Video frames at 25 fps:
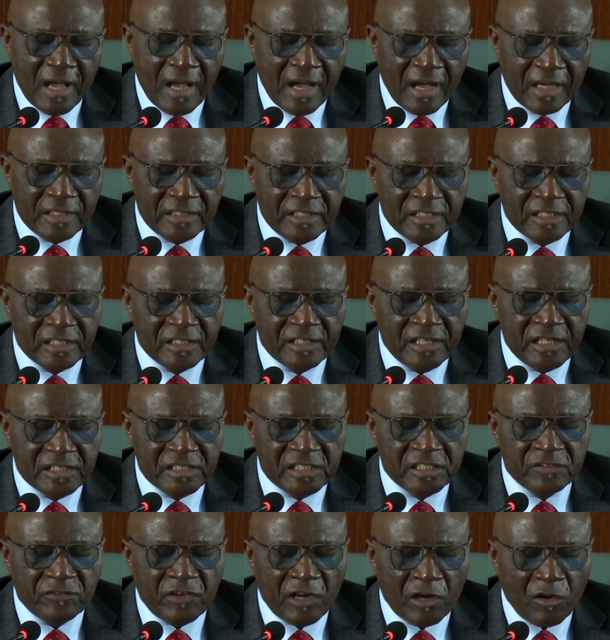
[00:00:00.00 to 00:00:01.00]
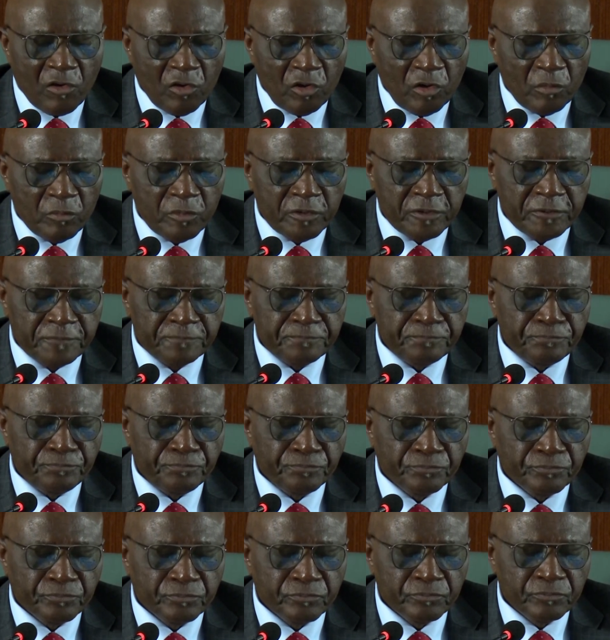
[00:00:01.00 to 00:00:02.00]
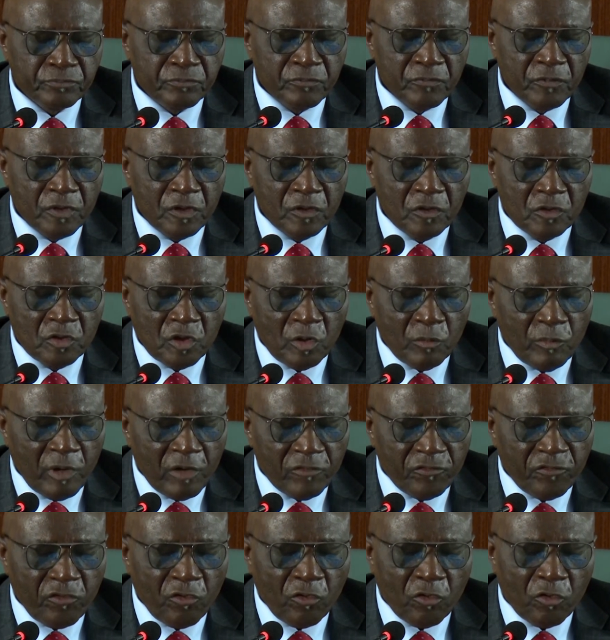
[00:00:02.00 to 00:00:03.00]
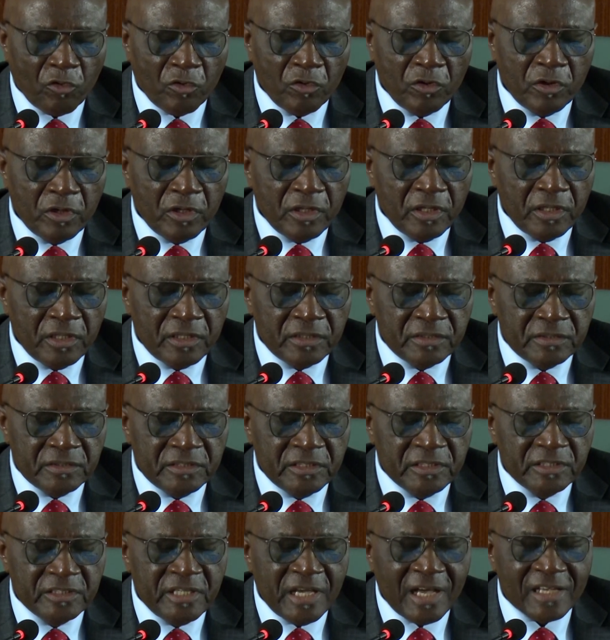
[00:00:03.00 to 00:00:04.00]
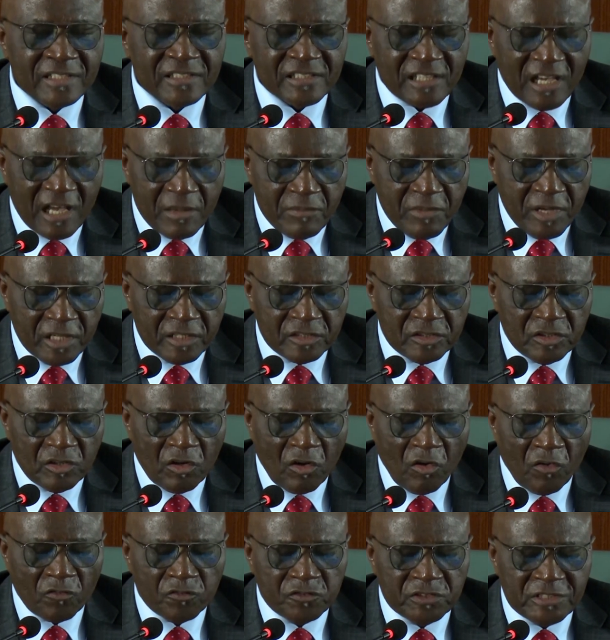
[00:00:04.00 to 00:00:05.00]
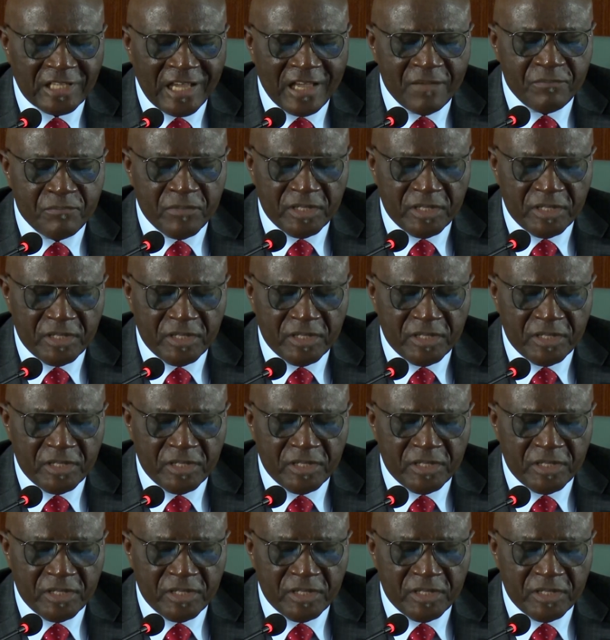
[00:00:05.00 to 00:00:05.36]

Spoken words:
and the Creative Economy. Number 4, the reassignment of 10